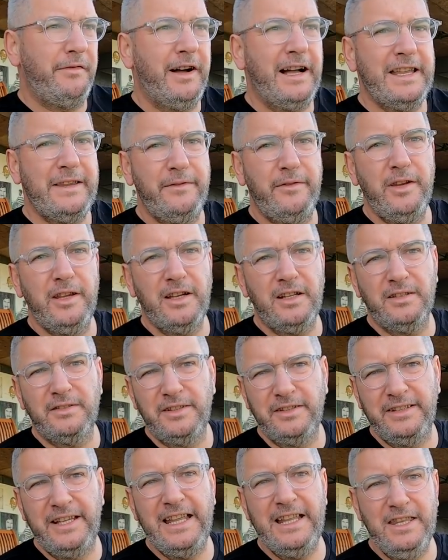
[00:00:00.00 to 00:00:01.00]
a 5-year
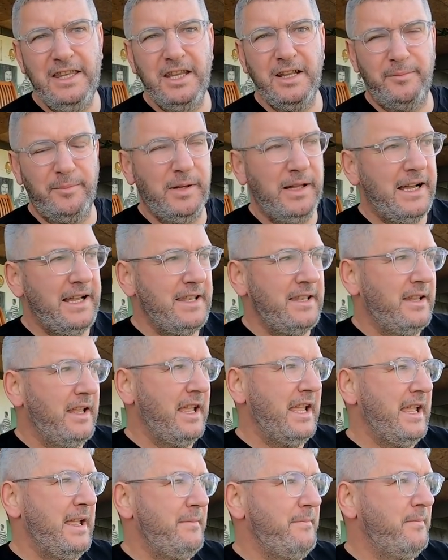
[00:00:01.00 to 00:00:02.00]
to 10-year plan.
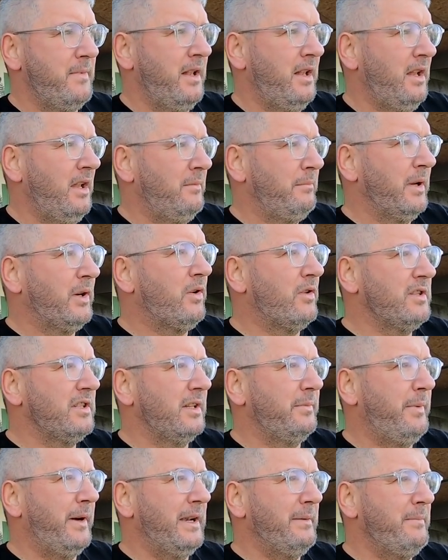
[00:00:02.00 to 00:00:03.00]
Because
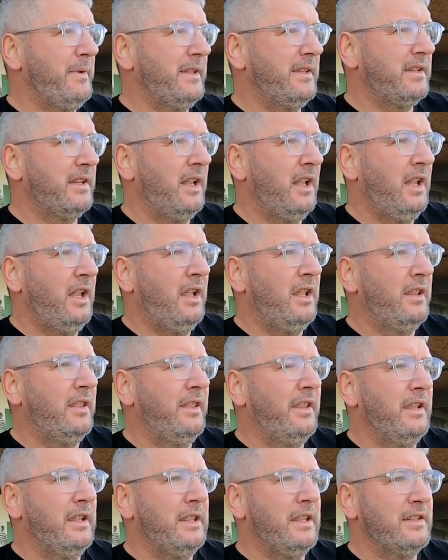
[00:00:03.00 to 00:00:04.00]
of the pyramid,
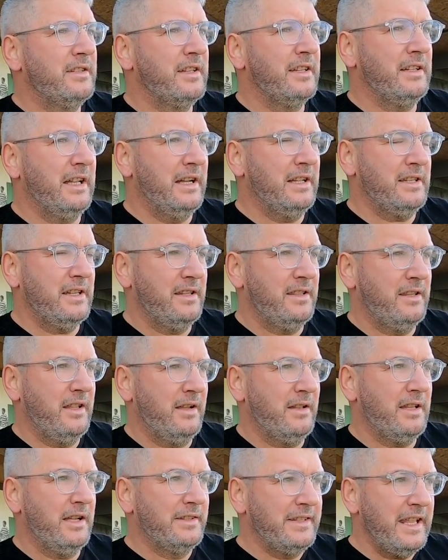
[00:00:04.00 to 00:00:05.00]
there's
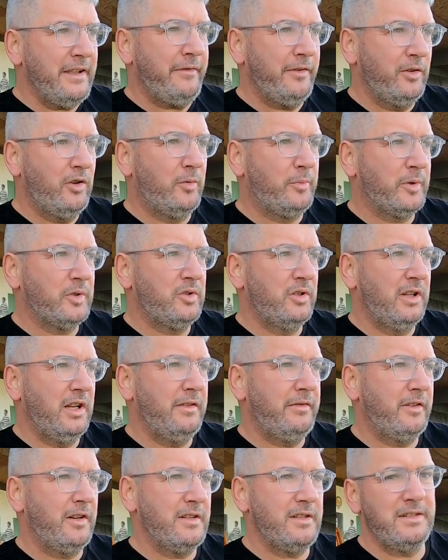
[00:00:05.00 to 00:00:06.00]
a definite
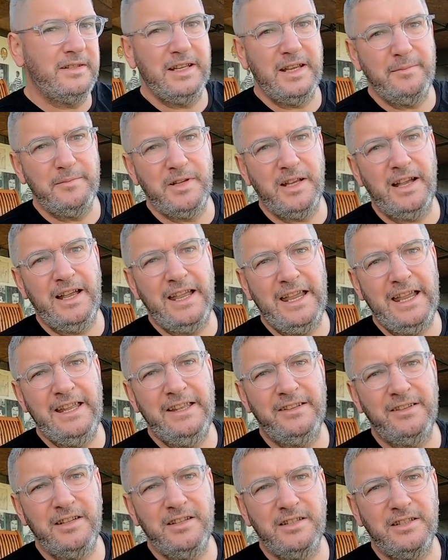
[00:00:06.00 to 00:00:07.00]
opportunity for us in terms of
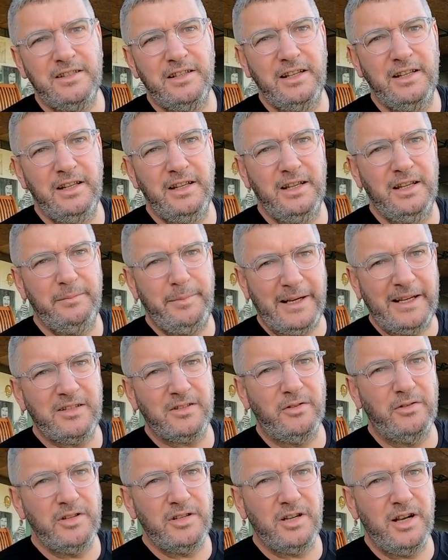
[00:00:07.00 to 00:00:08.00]
entrance to the Big
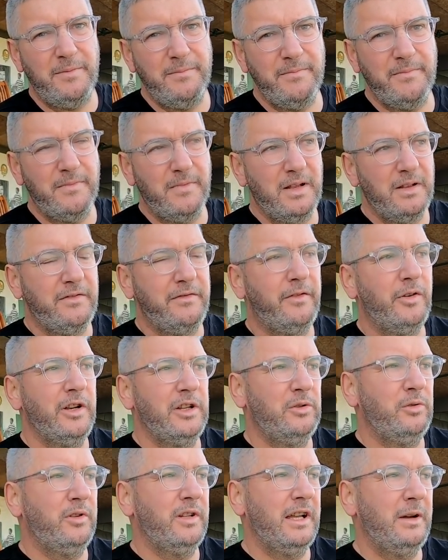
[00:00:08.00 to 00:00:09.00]
Scottish Cup. For
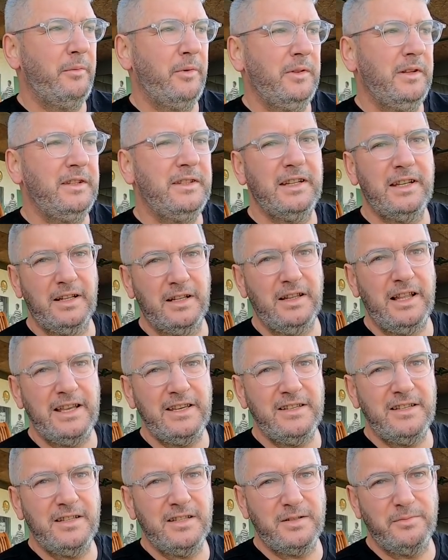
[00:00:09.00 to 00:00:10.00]
to do that, we'd need to get a
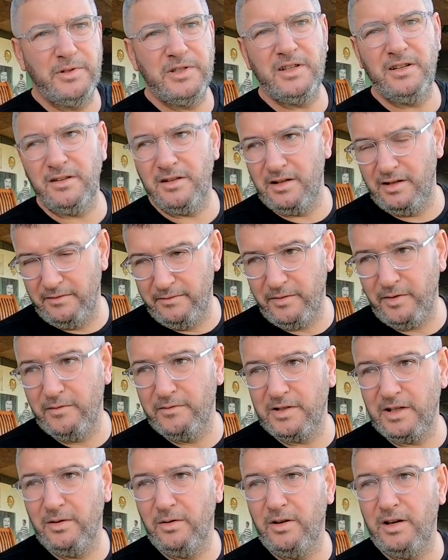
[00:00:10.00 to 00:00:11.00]
licence, which
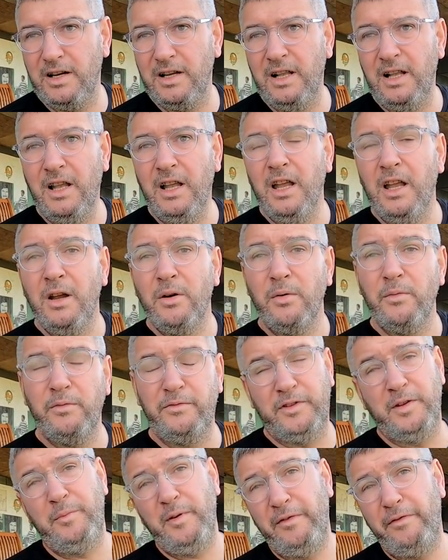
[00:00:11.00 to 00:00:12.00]
involves a lot
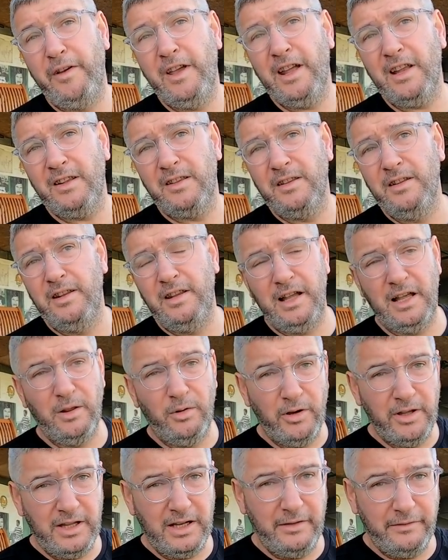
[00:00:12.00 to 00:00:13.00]
of, to be fair, a
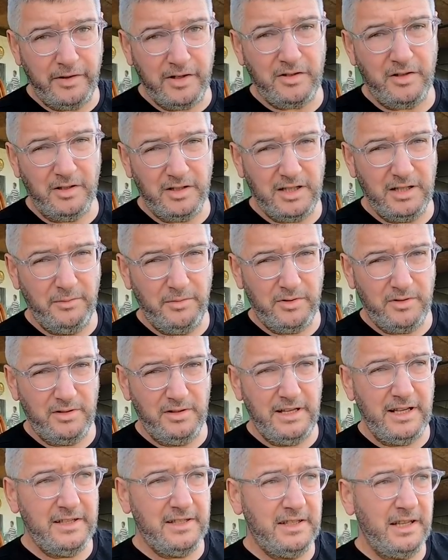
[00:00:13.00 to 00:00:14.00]
lot of the infrastructure that
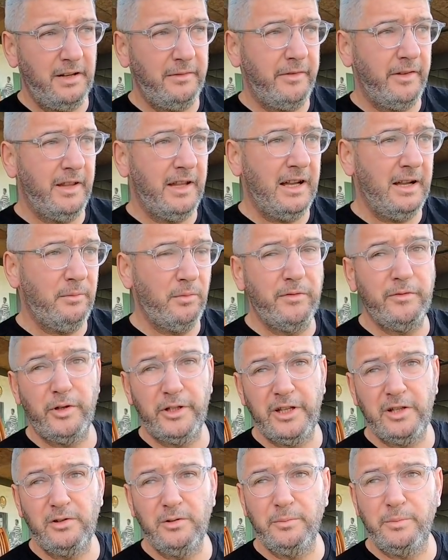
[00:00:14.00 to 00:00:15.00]
was necessary for that we've
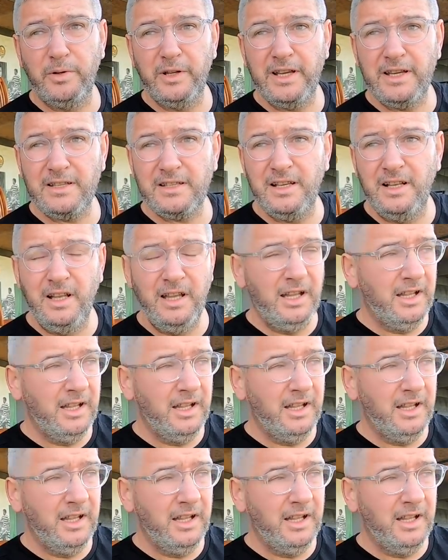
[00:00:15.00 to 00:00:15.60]
already got in place,